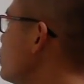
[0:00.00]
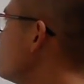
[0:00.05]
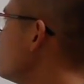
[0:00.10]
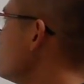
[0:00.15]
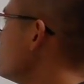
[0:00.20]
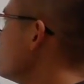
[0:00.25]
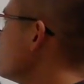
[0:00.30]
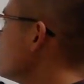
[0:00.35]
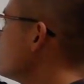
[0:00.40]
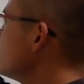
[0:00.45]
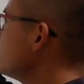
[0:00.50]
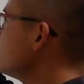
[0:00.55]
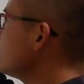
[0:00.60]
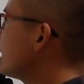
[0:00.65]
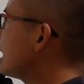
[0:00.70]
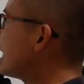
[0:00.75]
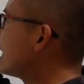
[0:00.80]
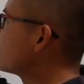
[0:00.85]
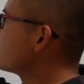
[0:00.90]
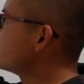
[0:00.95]
to
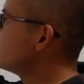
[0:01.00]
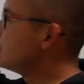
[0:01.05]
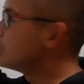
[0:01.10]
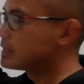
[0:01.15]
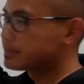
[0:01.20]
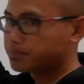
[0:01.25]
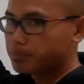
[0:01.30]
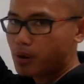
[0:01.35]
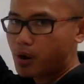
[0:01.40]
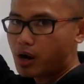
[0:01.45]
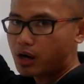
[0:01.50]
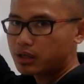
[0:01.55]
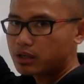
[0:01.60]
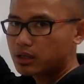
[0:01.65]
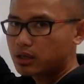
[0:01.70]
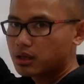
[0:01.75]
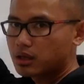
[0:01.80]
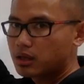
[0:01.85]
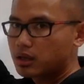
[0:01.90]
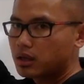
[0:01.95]
have this part
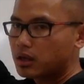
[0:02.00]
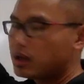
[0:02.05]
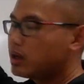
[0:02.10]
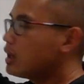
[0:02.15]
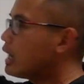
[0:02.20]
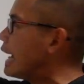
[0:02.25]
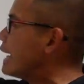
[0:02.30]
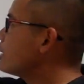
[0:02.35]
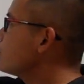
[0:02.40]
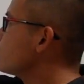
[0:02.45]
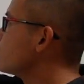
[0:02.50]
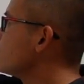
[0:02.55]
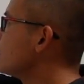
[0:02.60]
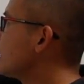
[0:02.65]
I do